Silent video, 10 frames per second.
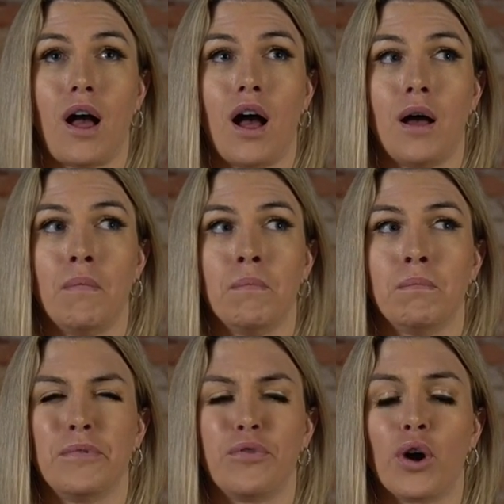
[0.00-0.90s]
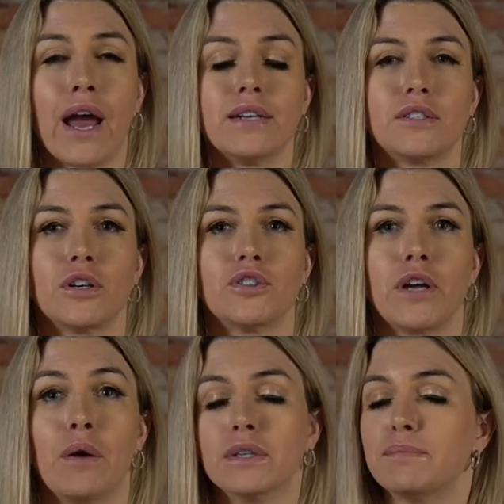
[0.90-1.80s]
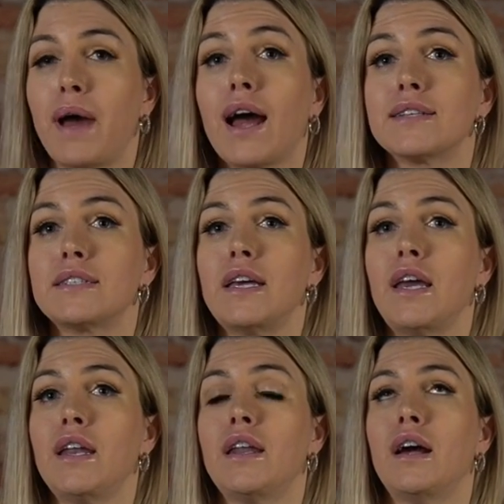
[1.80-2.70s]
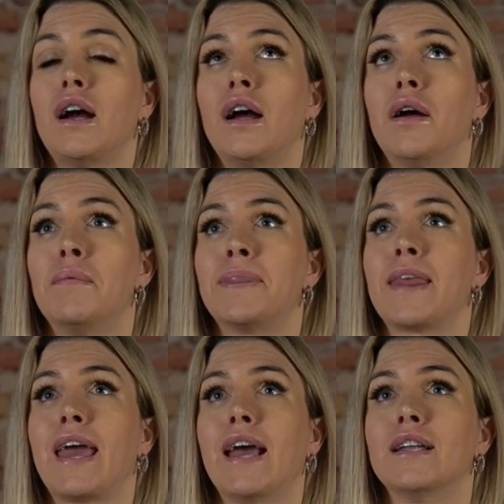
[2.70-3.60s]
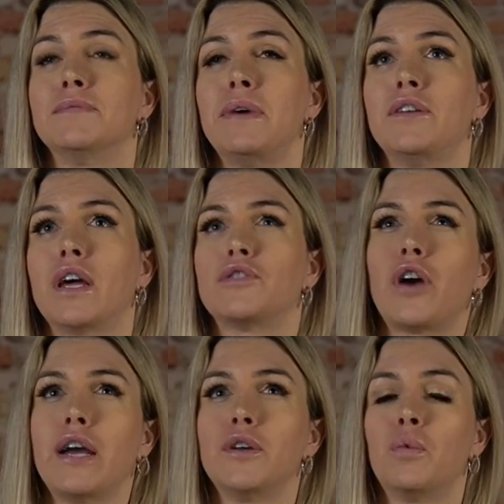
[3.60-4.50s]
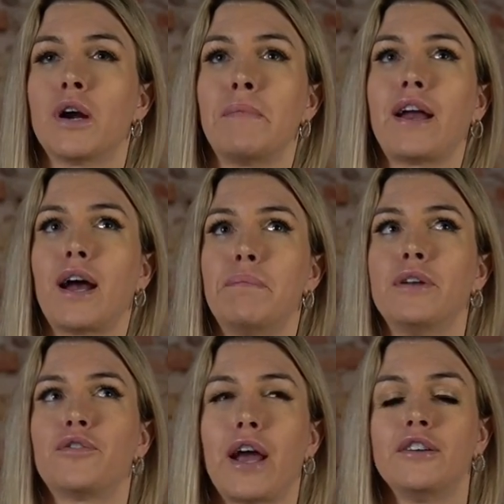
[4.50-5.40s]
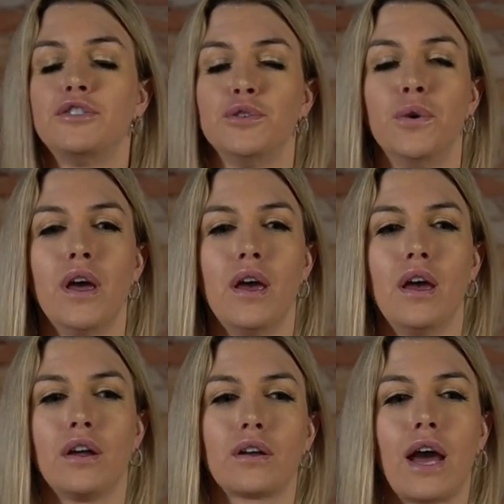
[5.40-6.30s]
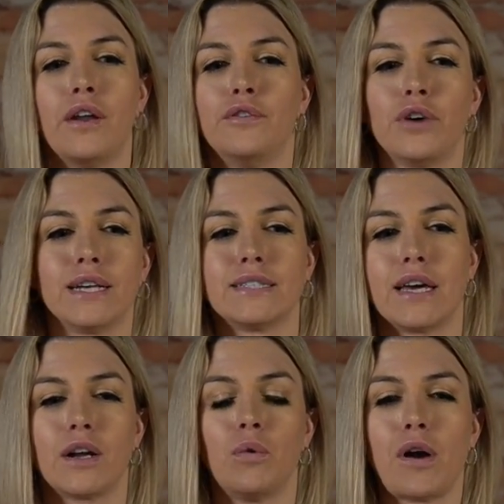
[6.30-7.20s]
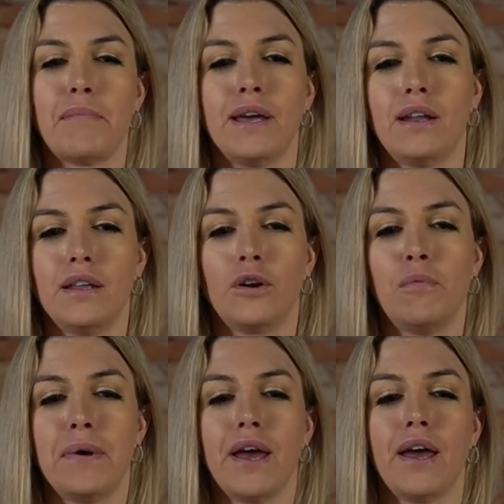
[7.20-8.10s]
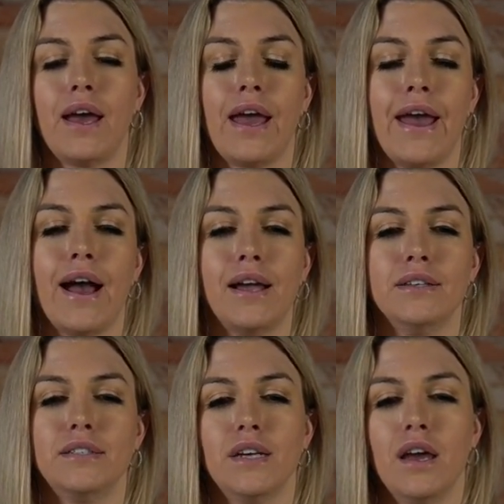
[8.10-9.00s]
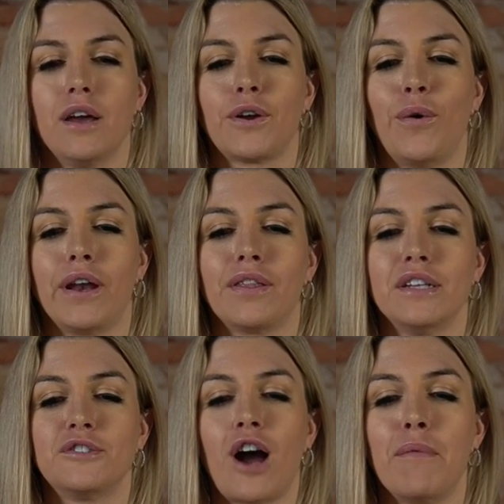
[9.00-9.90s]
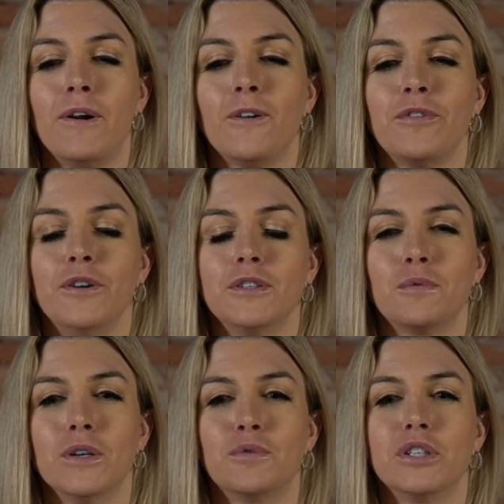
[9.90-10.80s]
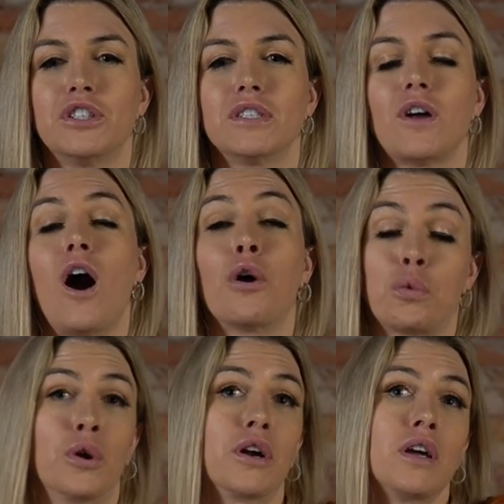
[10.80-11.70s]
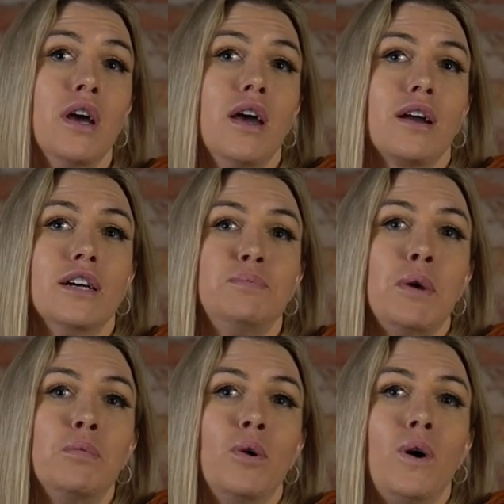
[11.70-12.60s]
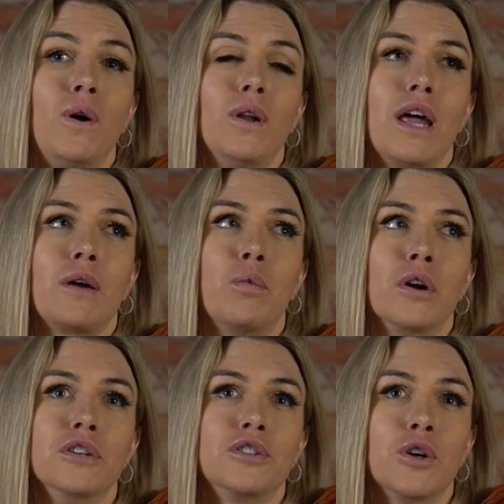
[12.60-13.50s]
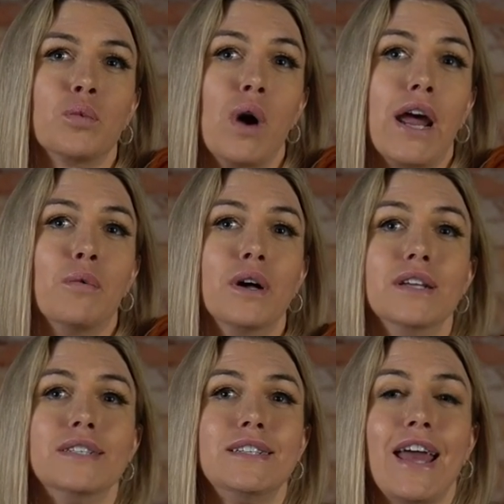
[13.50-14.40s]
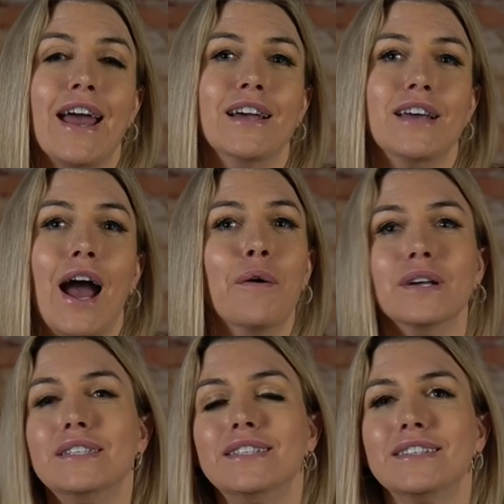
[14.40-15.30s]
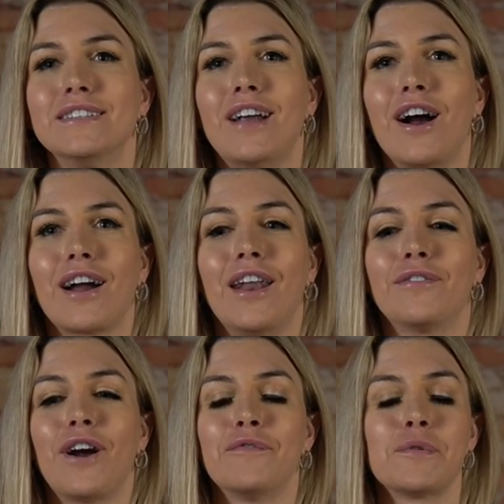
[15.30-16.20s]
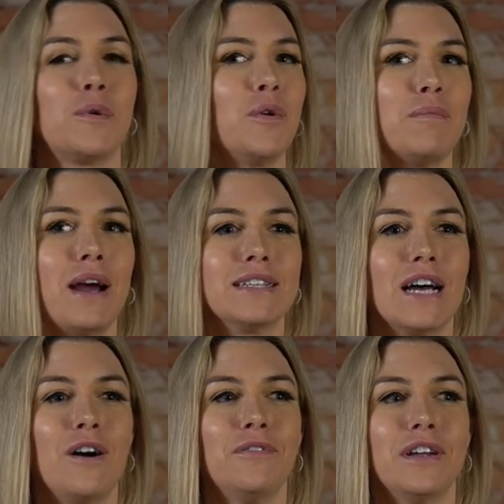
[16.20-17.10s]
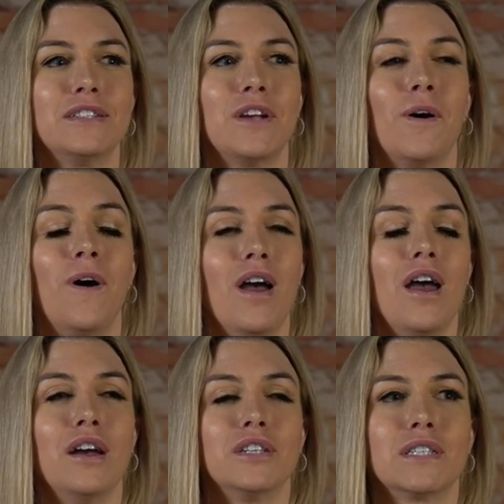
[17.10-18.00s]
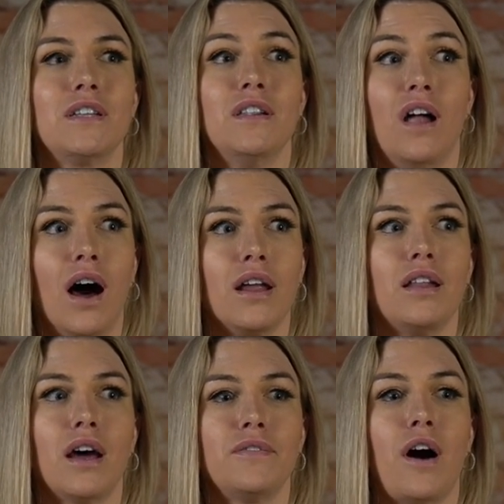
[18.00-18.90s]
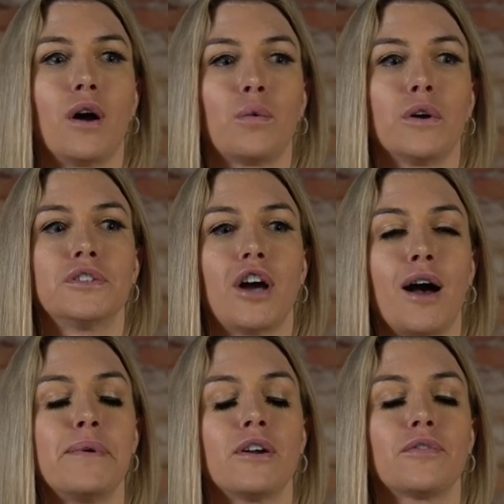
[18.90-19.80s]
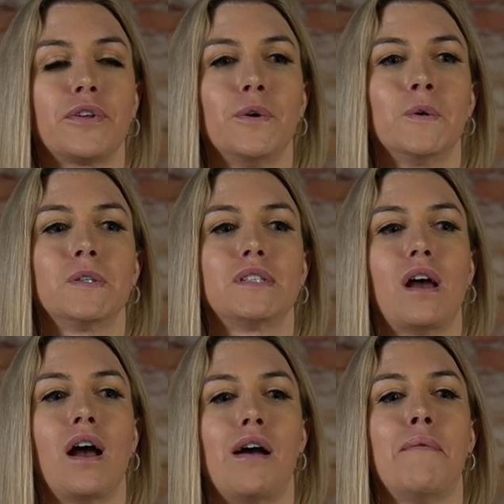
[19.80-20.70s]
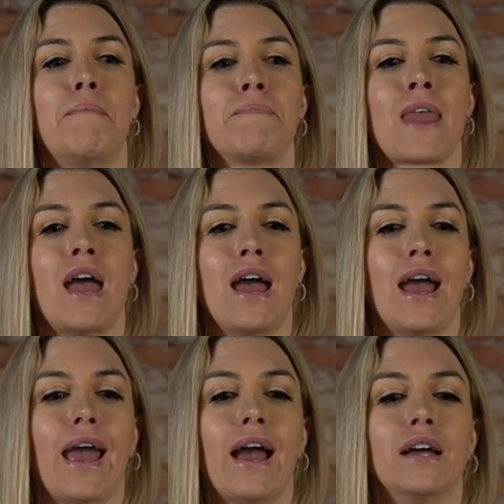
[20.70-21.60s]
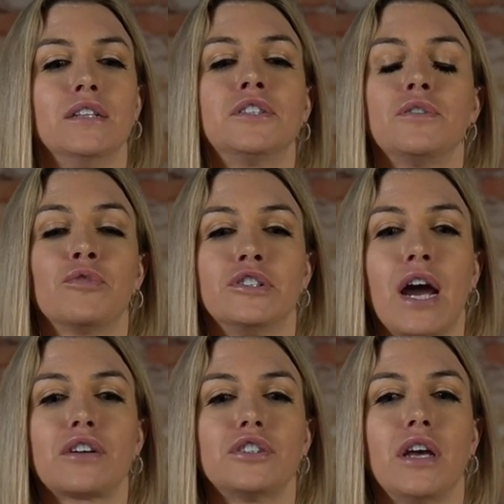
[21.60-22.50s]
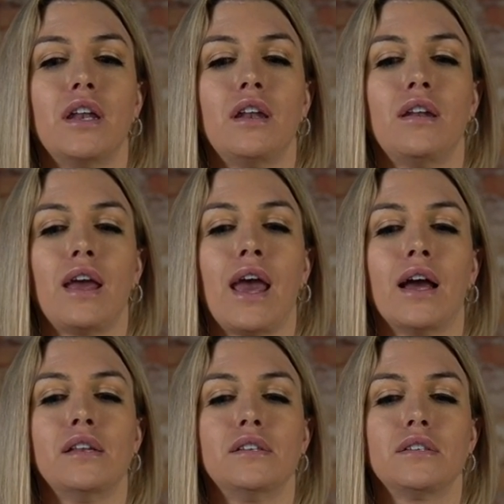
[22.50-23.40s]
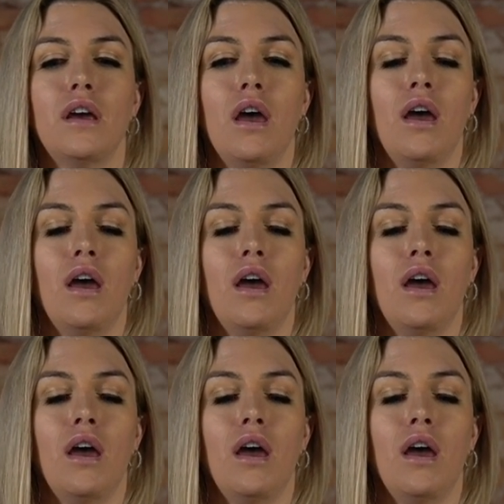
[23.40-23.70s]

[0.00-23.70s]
um, before I had surgery, I wasn't passing, um, and me like trying to wear makeup and trying to kind of dress like a woman a little bit. And going on these job interviews, which was just awkward because people like weren't sure what I was and I was not kind of comfortable with myself. And so just a lot, a lot of awkward job interviews um, and rejection. And